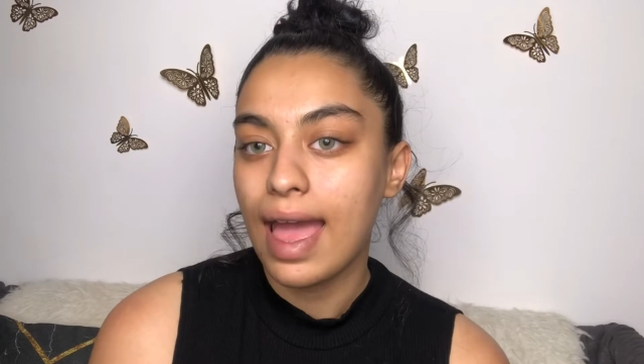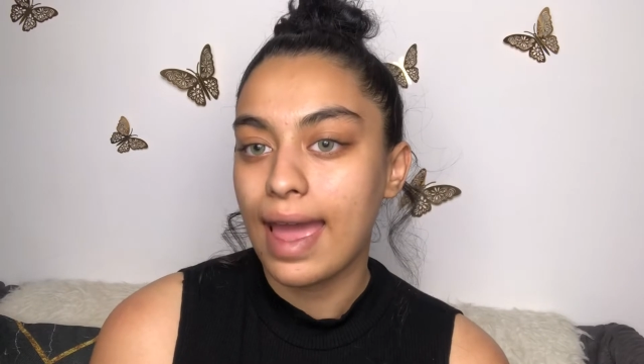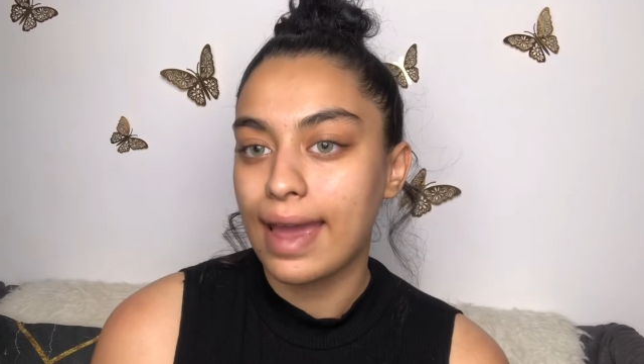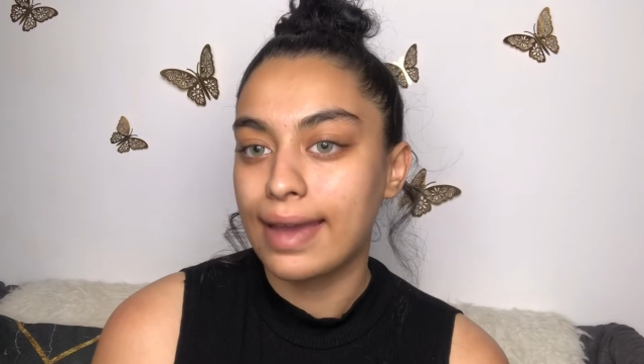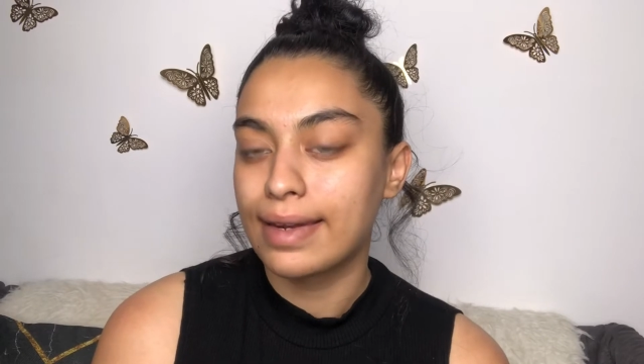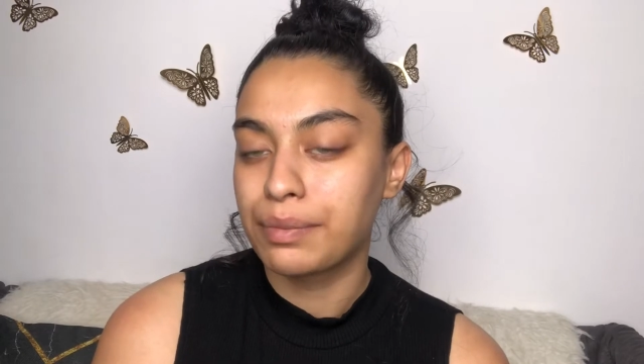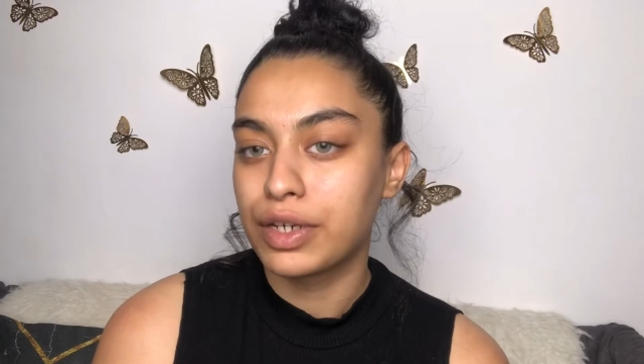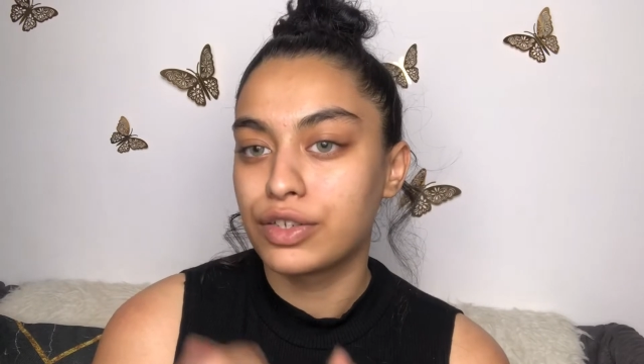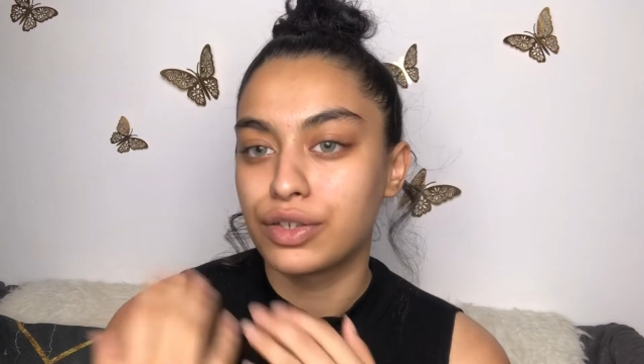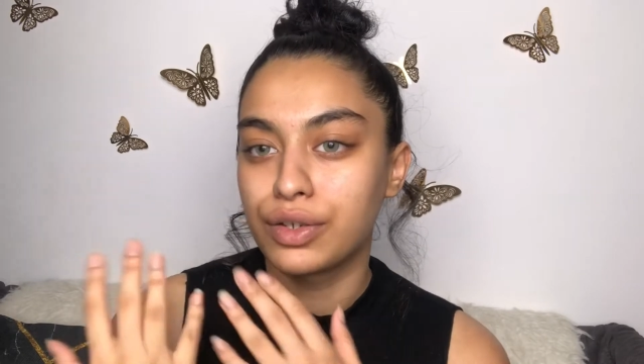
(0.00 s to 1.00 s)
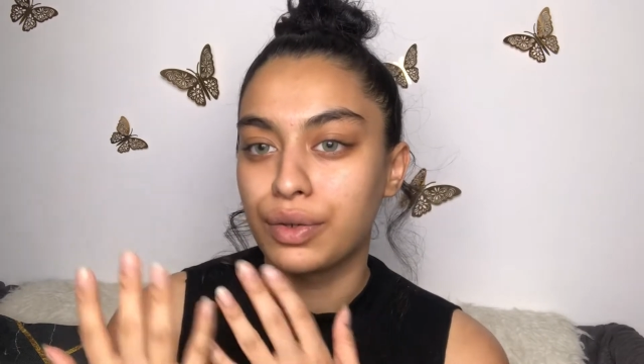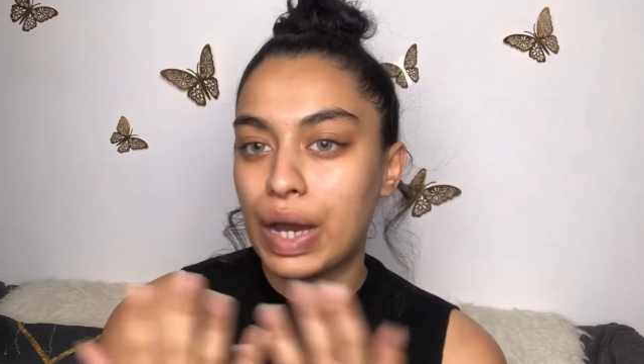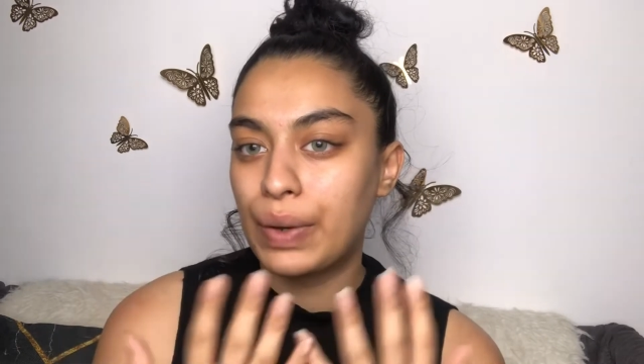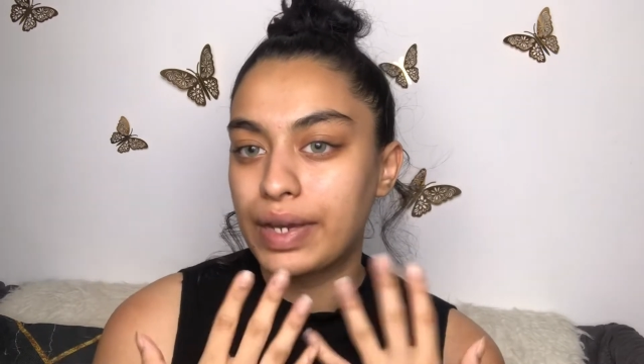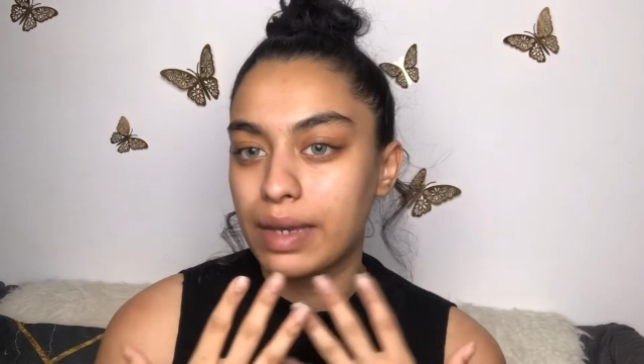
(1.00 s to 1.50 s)
and I'm going to show you
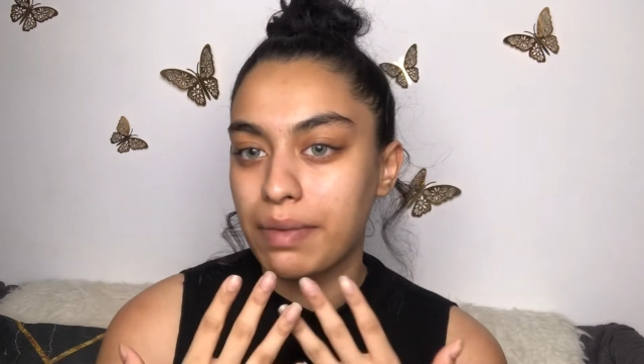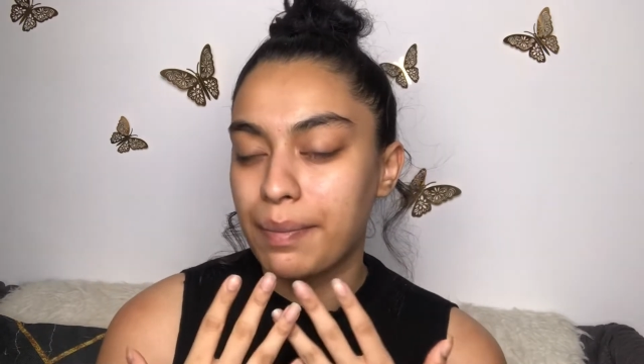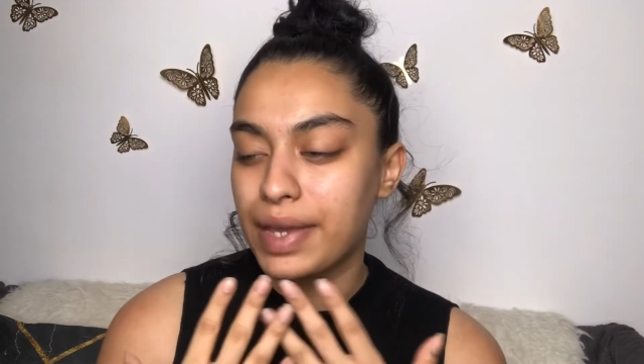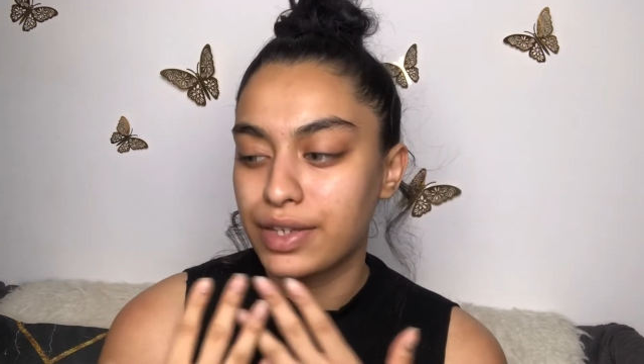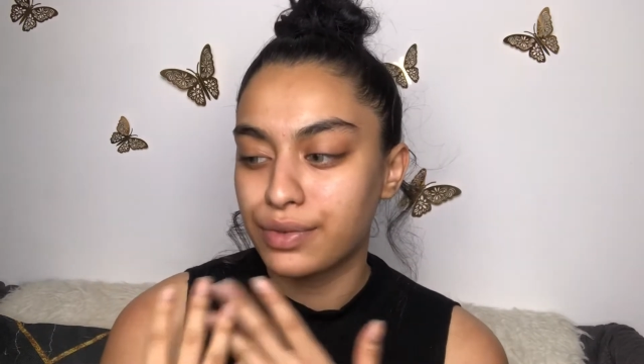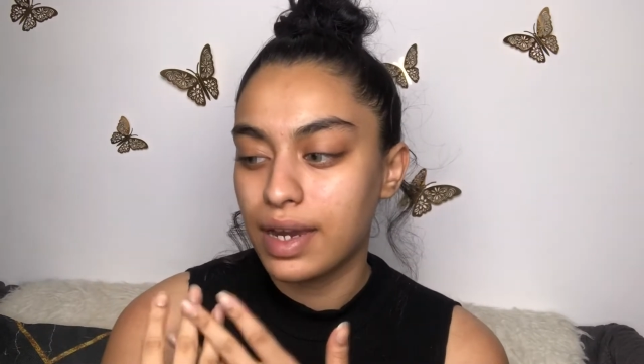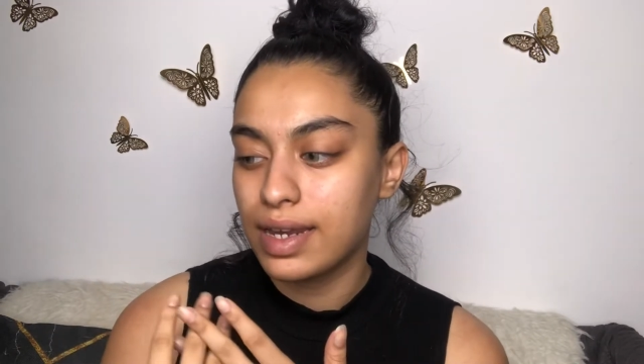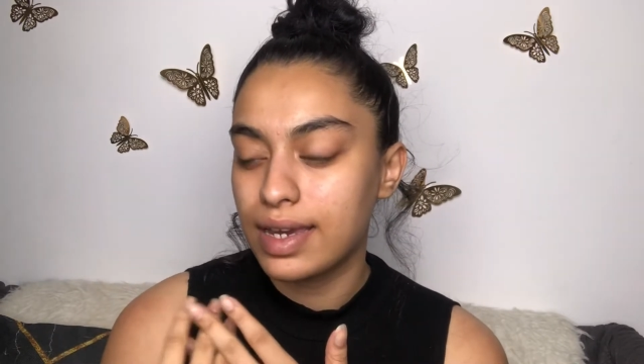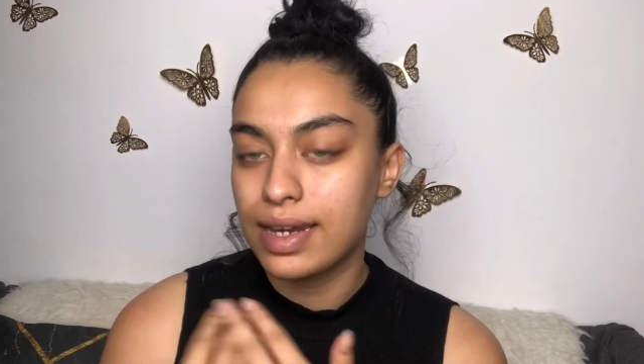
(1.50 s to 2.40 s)
how I get my base ready